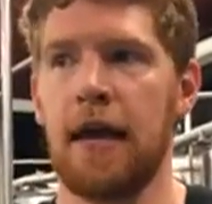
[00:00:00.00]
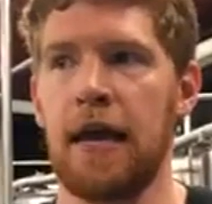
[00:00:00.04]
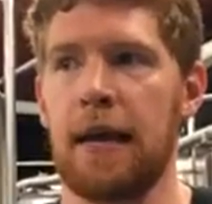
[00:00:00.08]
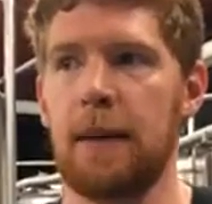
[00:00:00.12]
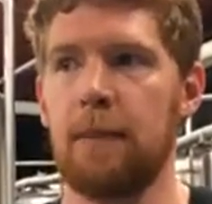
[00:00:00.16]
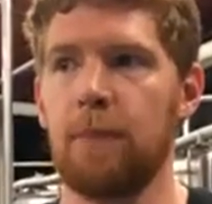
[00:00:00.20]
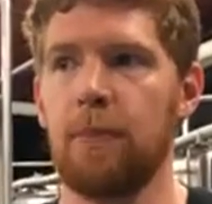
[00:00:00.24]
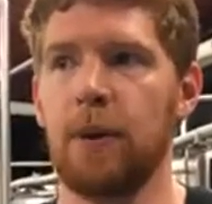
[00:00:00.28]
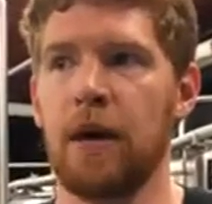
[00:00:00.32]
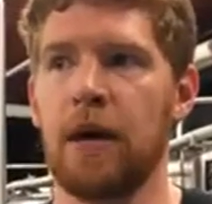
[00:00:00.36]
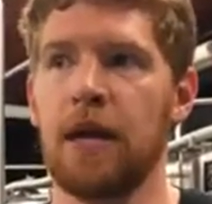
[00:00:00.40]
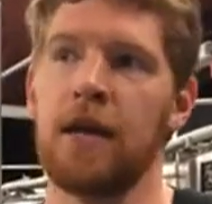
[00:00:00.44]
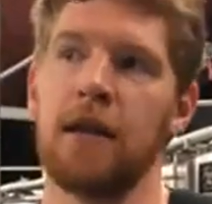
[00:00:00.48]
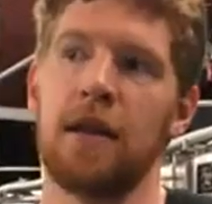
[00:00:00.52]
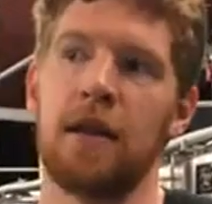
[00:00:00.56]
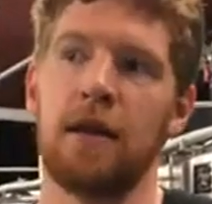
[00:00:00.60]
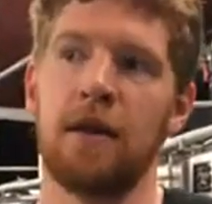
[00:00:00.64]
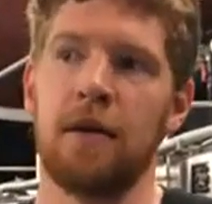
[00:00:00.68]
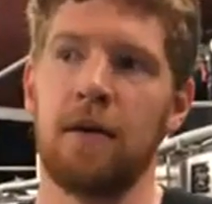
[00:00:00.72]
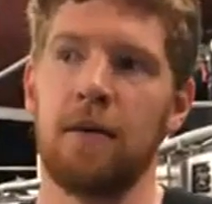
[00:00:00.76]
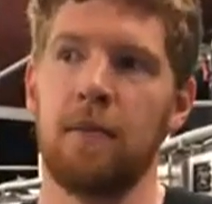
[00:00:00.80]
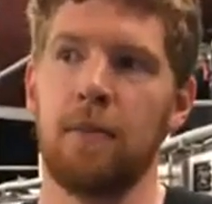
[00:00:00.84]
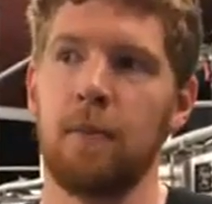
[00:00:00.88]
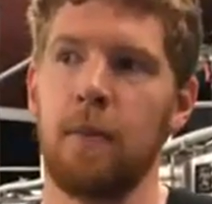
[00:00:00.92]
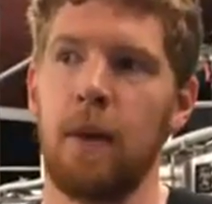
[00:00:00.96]
but
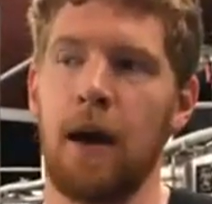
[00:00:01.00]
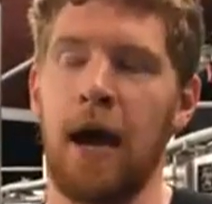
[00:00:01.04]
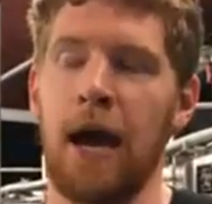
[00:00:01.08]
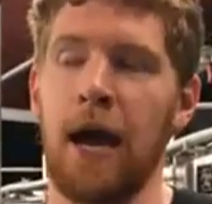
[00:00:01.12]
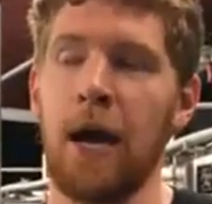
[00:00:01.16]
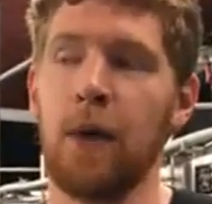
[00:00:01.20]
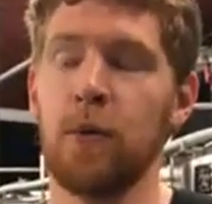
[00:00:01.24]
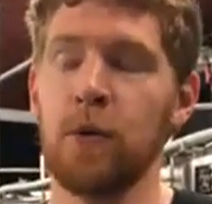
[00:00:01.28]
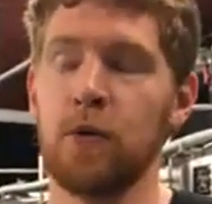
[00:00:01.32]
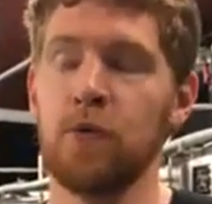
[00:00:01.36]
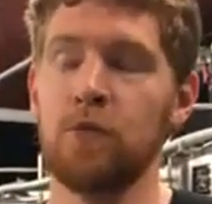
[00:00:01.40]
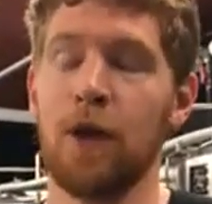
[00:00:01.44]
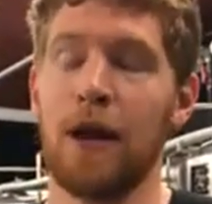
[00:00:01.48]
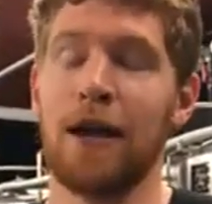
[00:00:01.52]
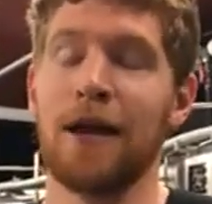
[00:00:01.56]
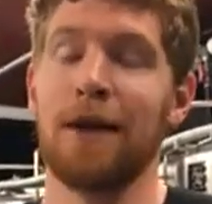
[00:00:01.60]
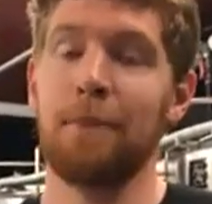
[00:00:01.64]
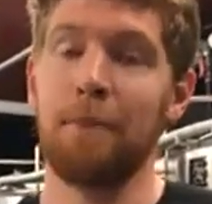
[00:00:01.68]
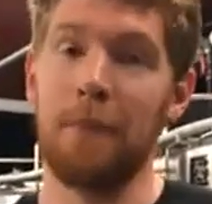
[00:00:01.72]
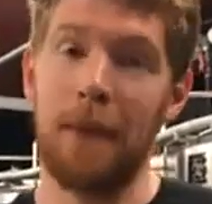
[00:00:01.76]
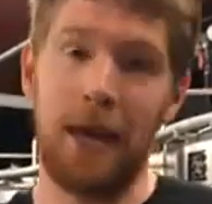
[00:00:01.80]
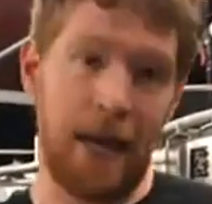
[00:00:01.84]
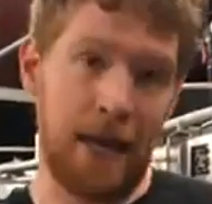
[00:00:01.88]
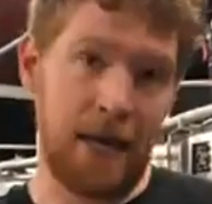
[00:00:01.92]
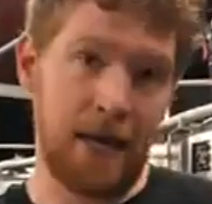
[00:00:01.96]
I would
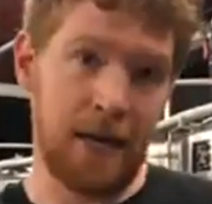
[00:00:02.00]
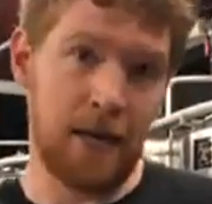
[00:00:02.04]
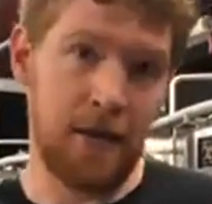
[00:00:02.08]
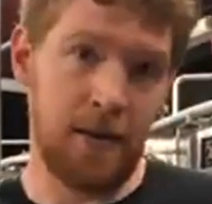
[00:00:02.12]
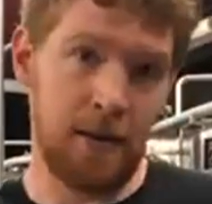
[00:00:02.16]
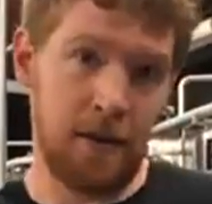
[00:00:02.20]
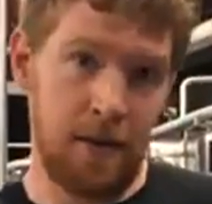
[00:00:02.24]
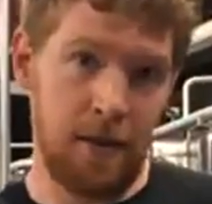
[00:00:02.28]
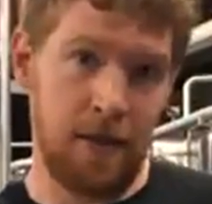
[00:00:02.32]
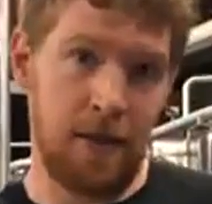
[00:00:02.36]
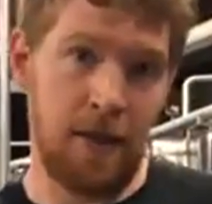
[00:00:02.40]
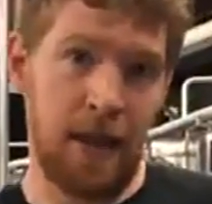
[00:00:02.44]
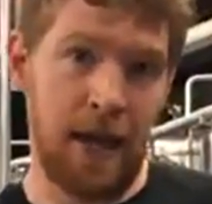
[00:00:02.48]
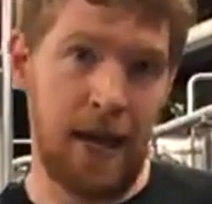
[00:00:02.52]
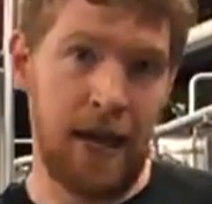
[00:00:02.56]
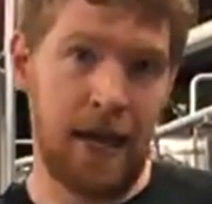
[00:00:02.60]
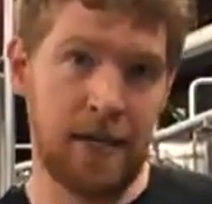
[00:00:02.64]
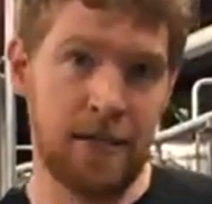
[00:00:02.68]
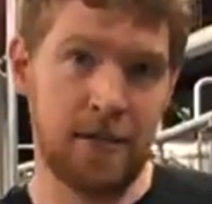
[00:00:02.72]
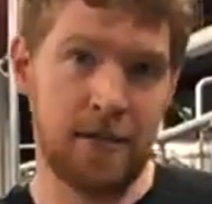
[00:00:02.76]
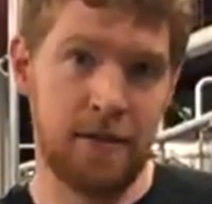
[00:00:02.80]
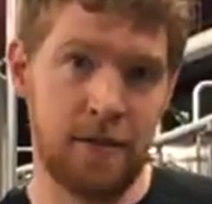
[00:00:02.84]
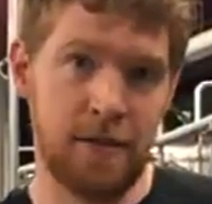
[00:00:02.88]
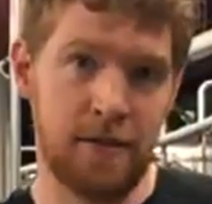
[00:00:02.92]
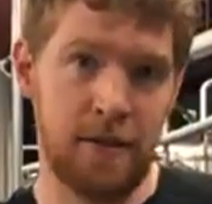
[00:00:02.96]
recommend that
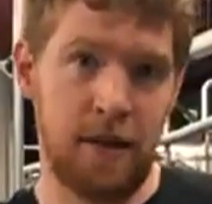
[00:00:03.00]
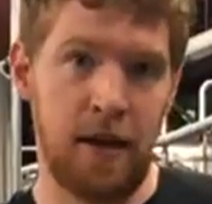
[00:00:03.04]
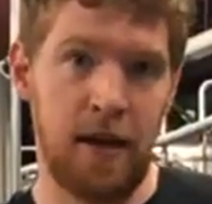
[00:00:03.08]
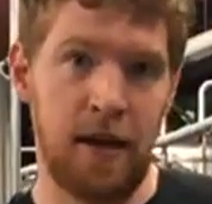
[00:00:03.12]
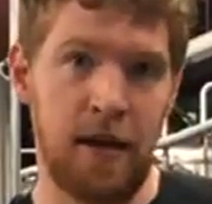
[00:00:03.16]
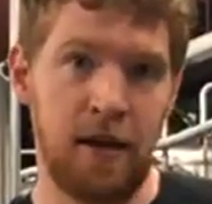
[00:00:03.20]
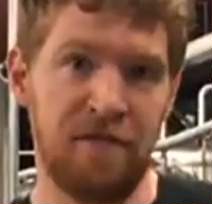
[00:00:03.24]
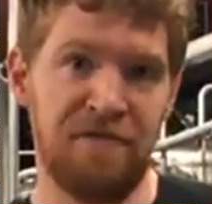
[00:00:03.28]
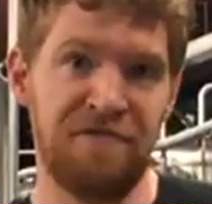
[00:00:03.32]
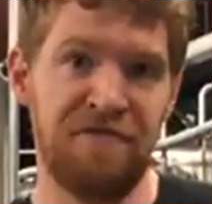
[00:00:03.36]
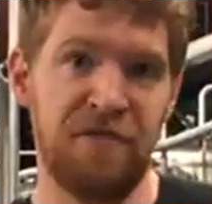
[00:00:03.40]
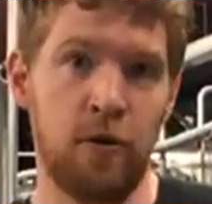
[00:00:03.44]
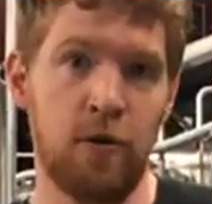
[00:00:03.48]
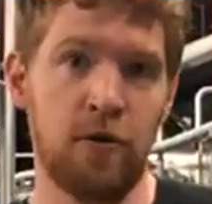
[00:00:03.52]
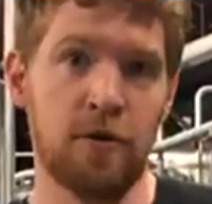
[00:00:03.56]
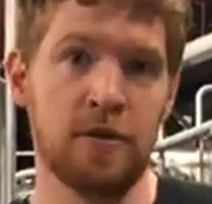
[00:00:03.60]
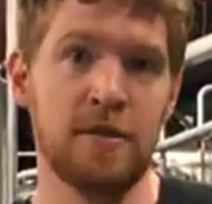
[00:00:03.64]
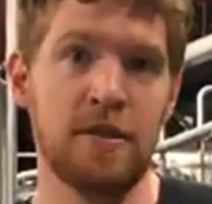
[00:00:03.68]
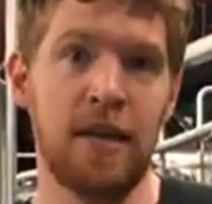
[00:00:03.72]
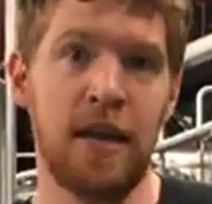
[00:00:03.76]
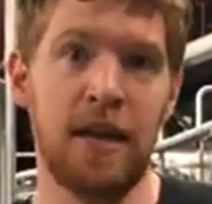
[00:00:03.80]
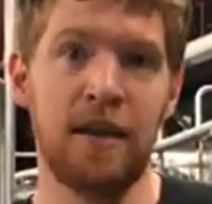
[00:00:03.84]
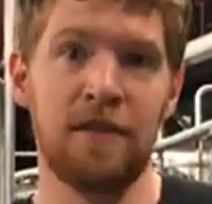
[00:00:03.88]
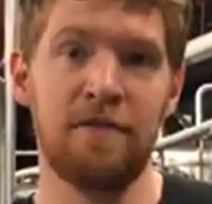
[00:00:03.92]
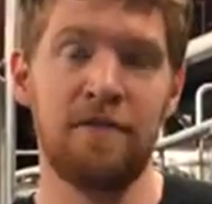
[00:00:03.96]
folks
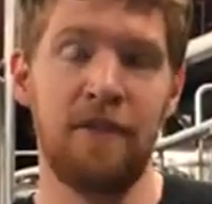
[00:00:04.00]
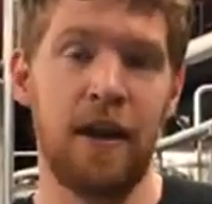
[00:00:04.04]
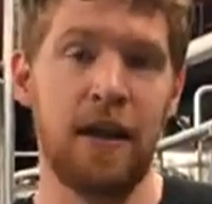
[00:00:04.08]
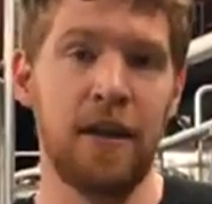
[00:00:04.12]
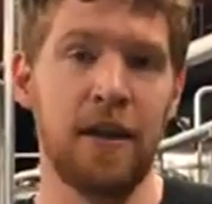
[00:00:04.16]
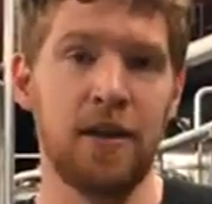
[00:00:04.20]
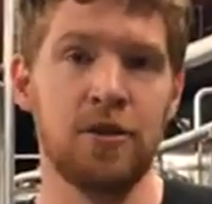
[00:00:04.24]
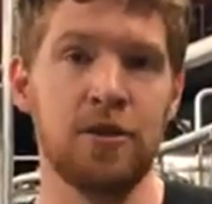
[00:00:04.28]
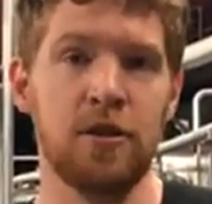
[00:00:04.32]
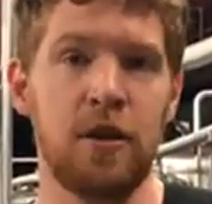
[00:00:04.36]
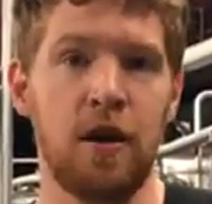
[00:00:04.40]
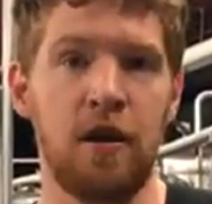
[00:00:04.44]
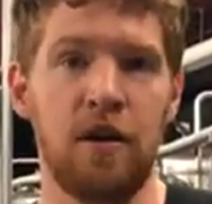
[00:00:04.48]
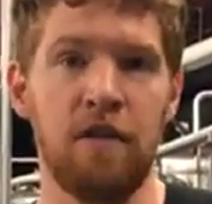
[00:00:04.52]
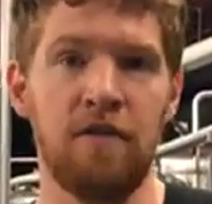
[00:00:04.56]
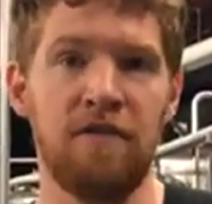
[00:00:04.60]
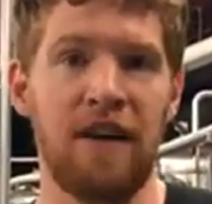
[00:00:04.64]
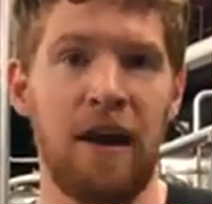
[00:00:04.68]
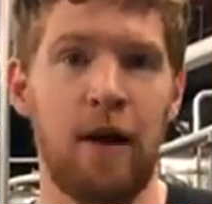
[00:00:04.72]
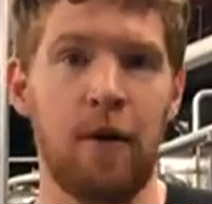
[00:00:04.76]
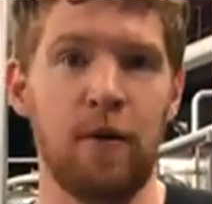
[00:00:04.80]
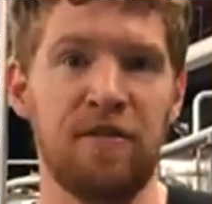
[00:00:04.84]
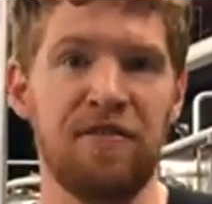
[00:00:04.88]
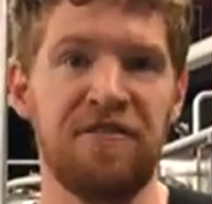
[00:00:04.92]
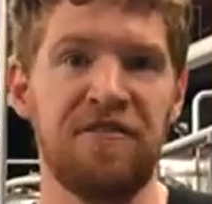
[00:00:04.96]
take advantage of
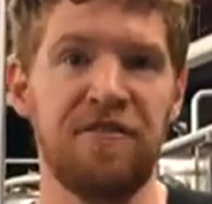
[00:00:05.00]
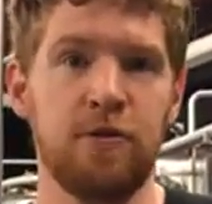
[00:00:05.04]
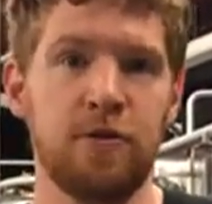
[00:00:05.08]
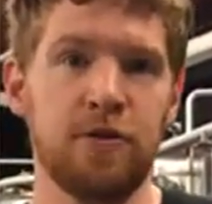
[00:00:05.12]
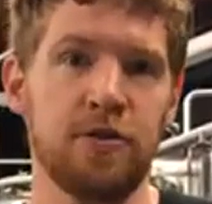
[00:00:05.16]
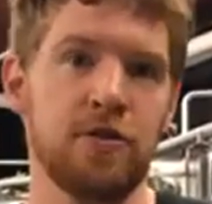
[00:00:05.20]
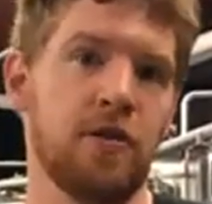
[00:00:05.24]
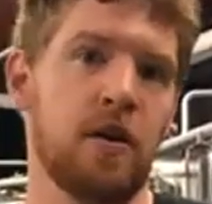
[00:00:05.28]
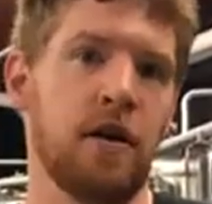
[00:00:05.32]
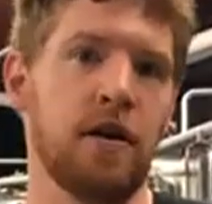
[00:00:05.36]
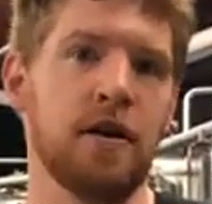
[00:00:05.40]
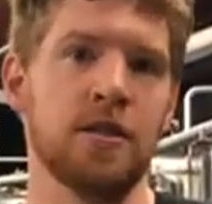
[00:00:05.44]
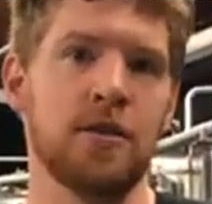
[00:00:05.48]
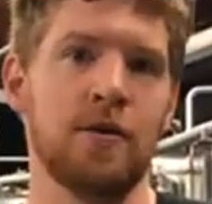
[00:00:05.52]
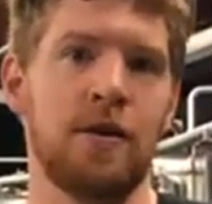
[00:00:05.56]
our food trucks.